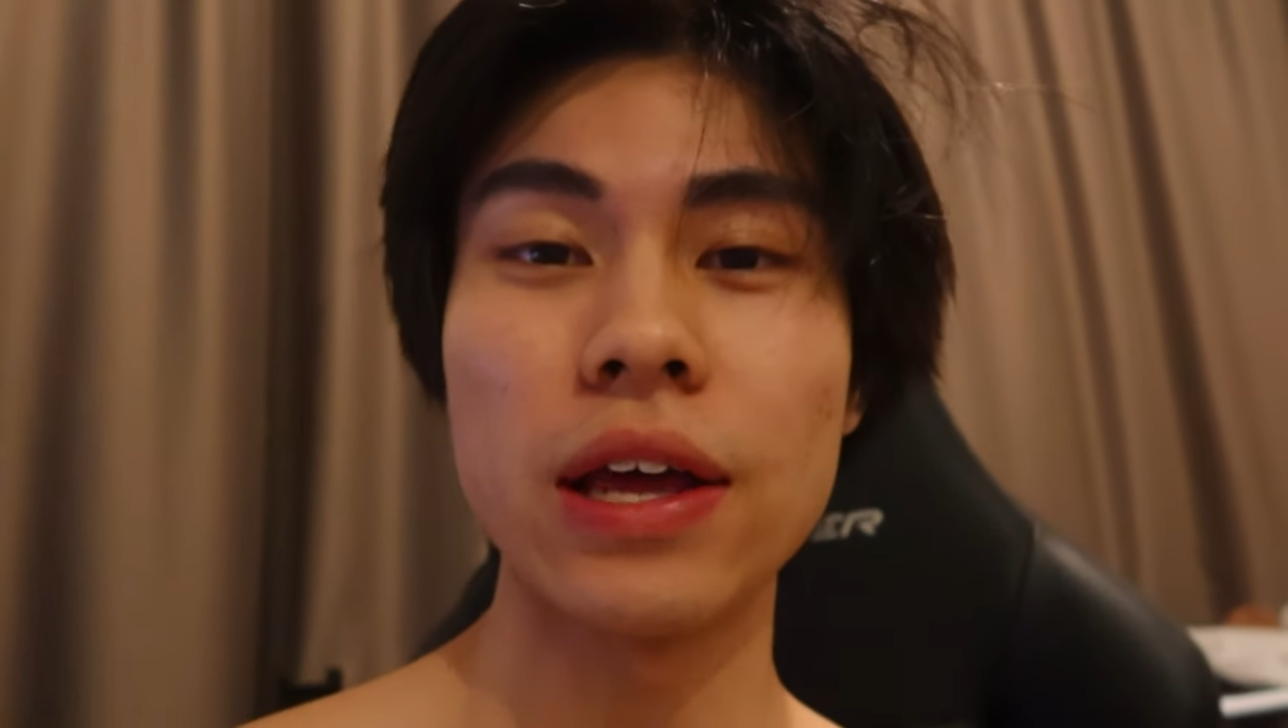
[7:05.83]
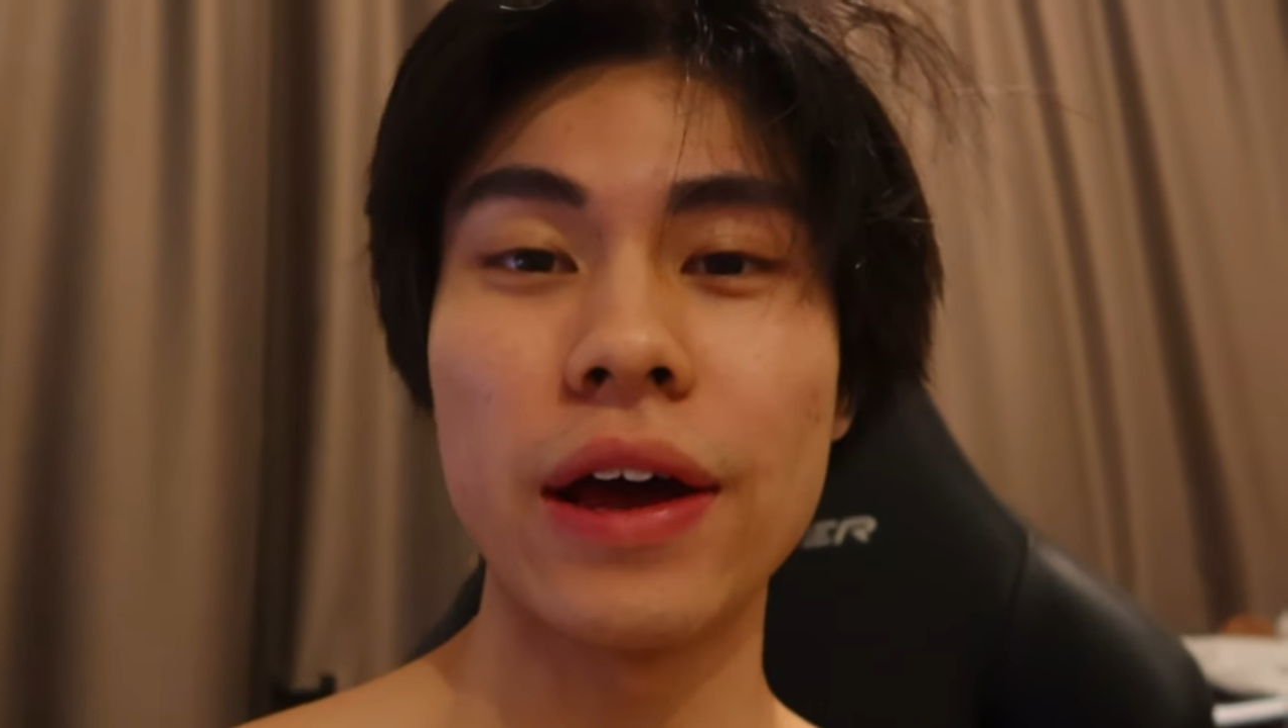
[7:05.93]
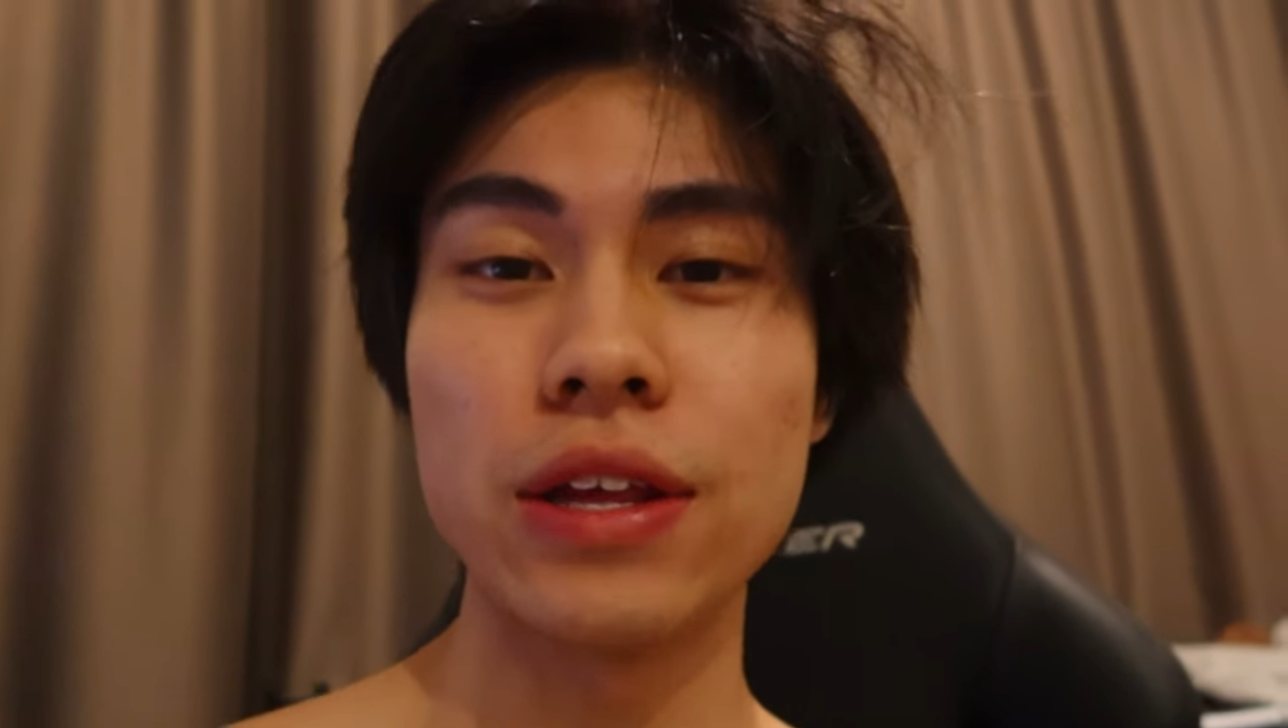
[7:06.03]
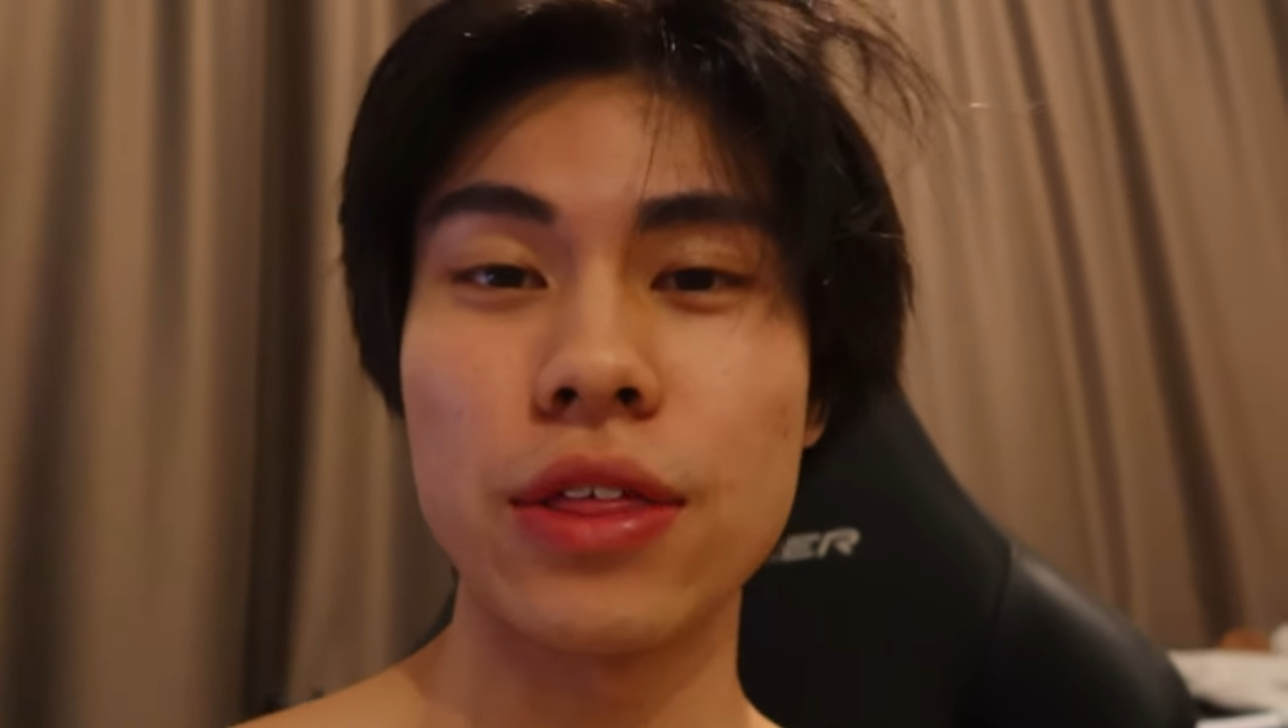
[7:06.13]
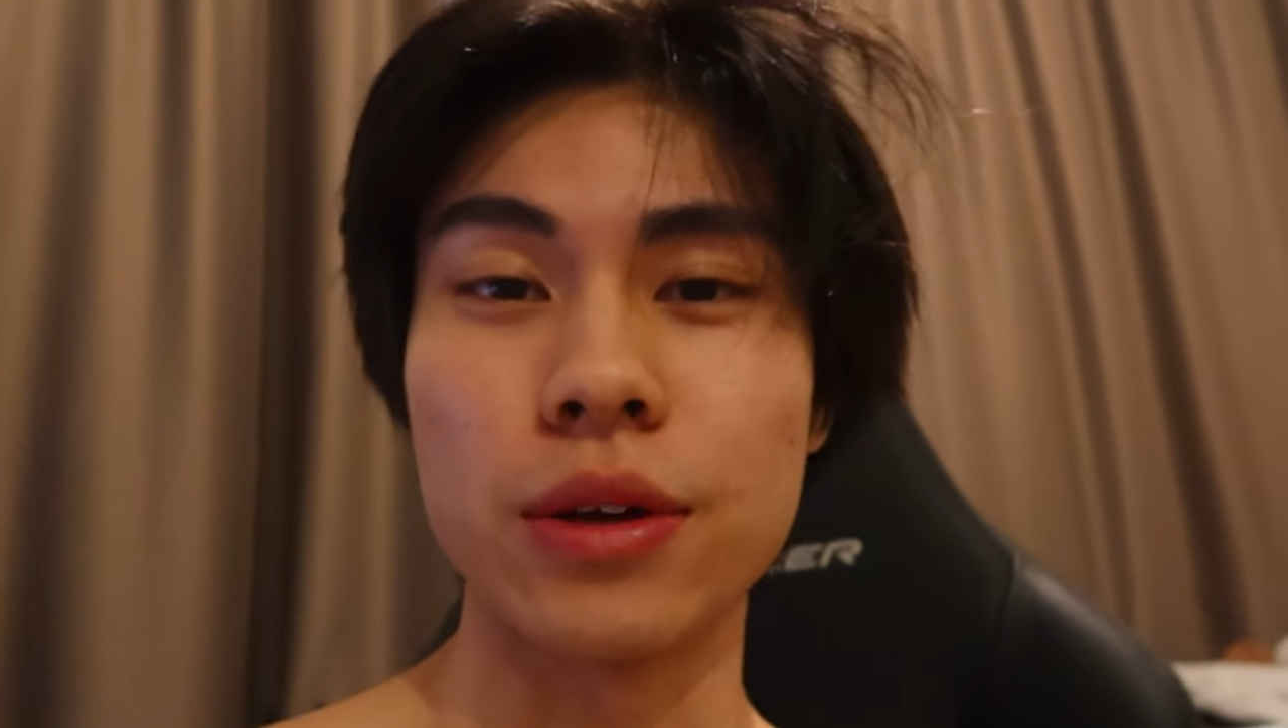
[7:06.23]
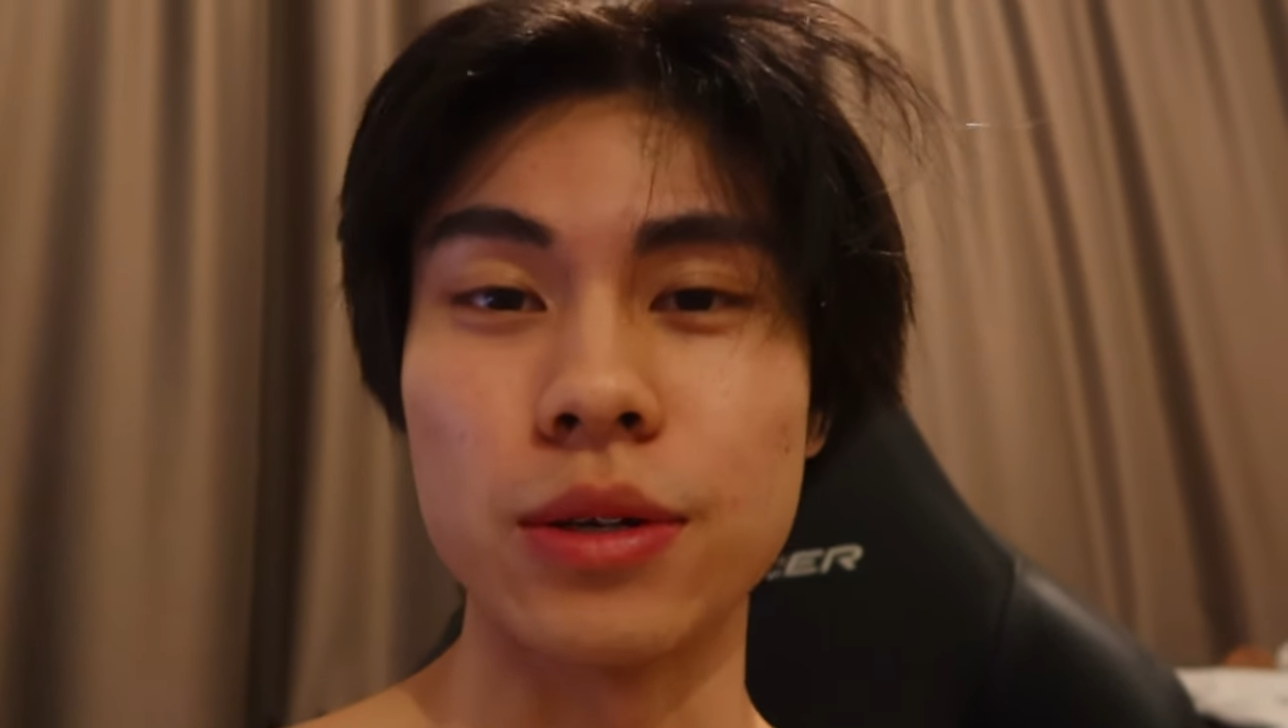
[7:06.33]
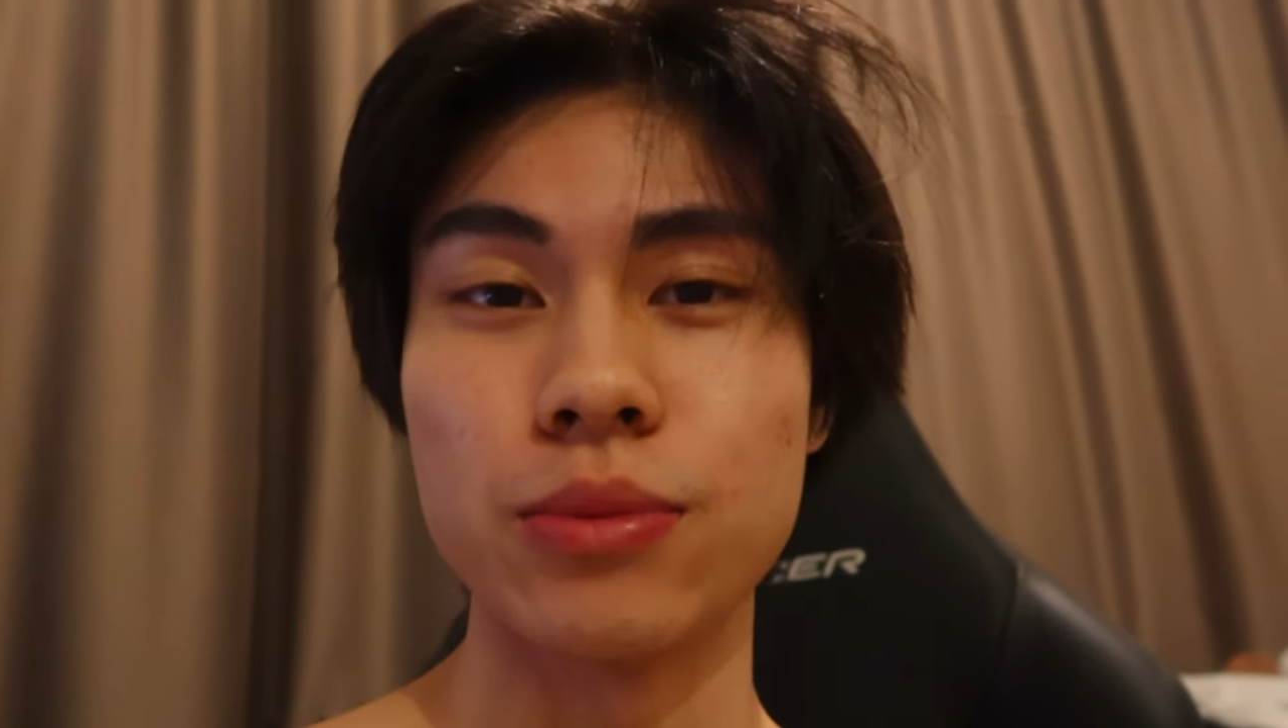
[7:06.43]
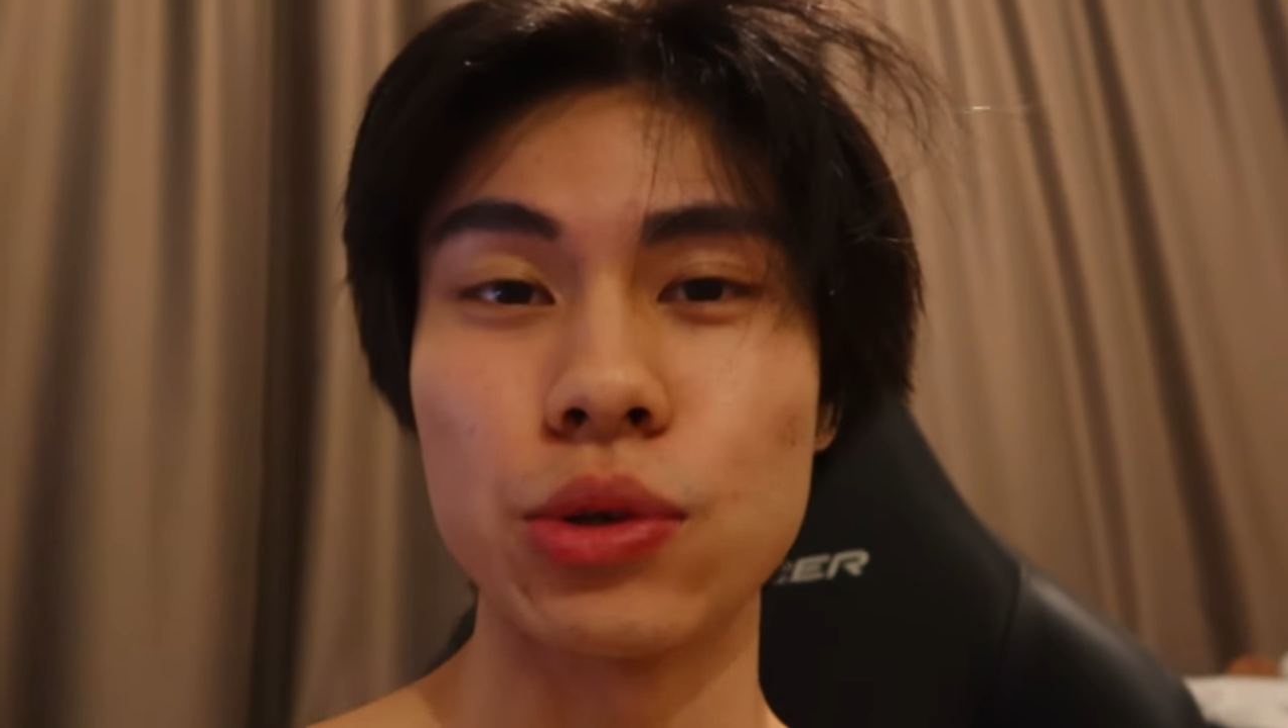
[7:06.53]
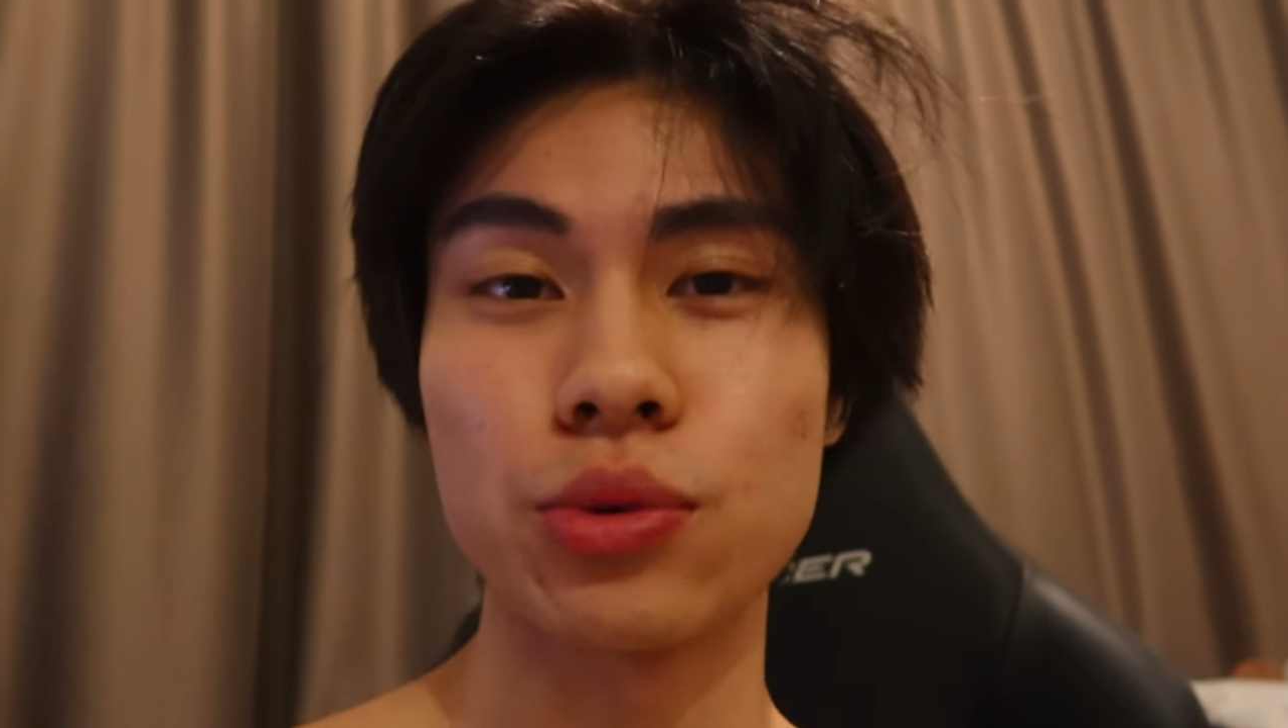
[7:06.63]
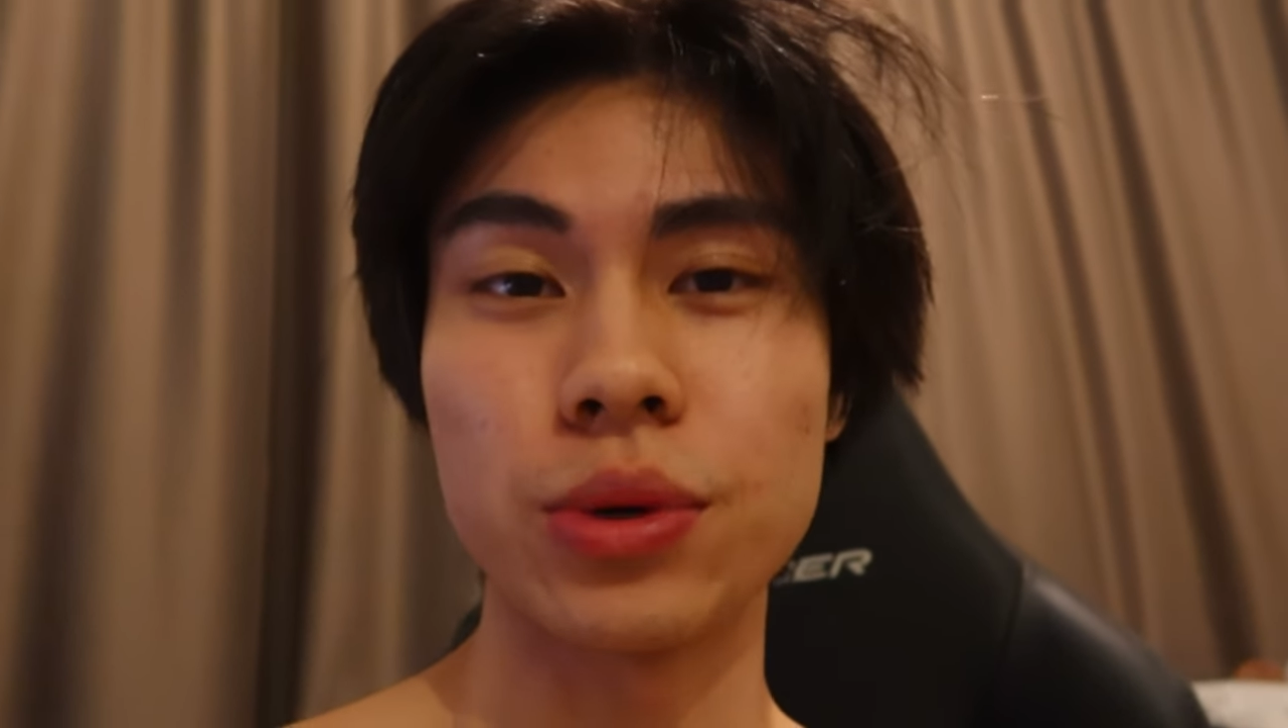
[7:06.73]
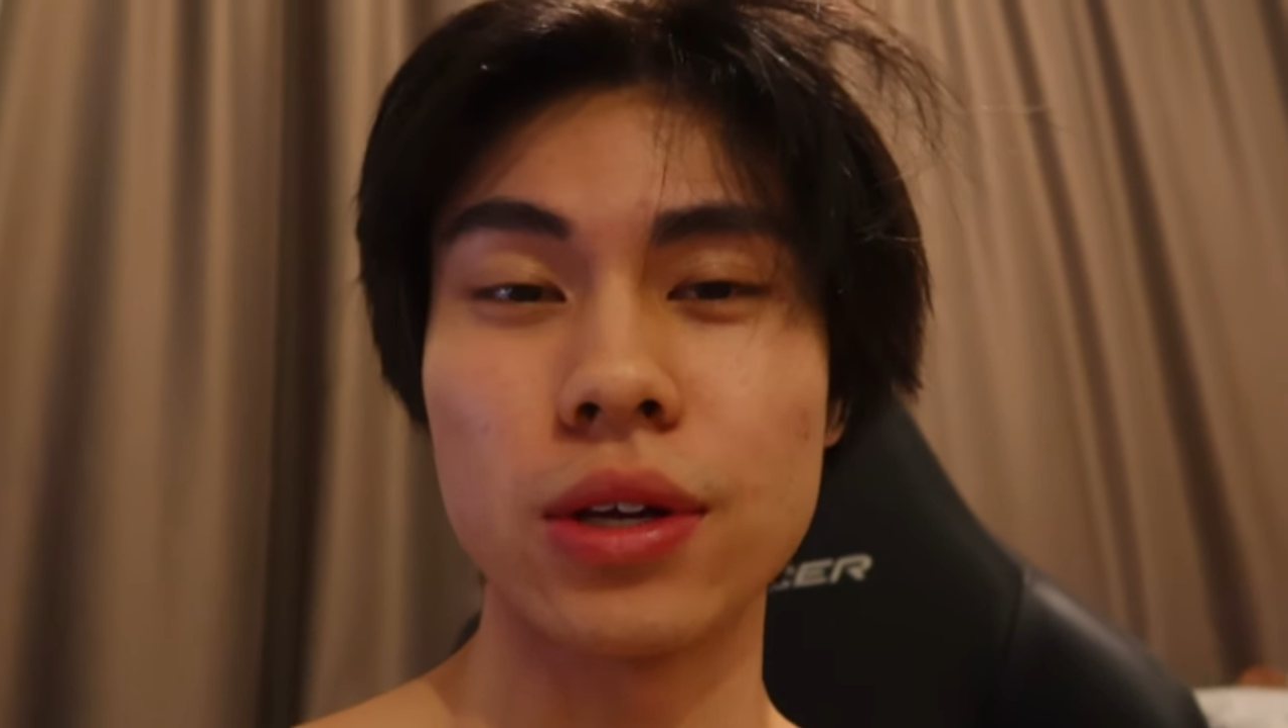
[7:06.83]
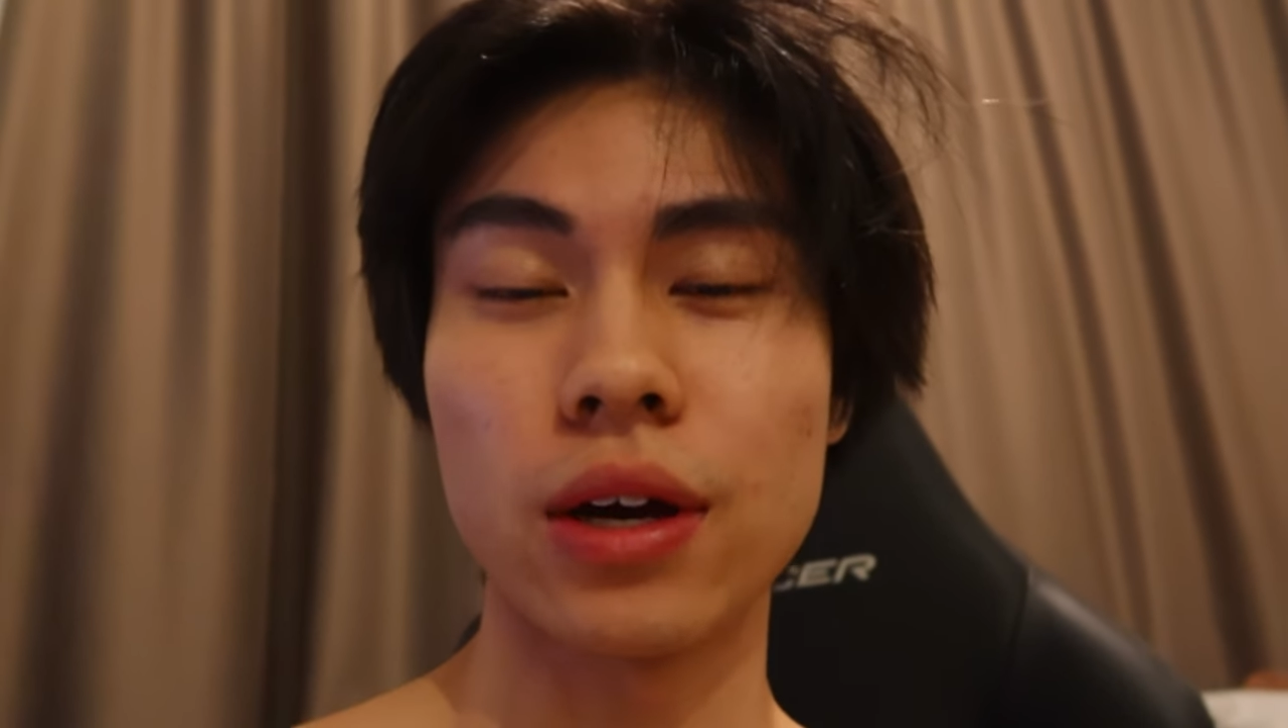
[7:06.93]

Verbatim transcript: anything in between.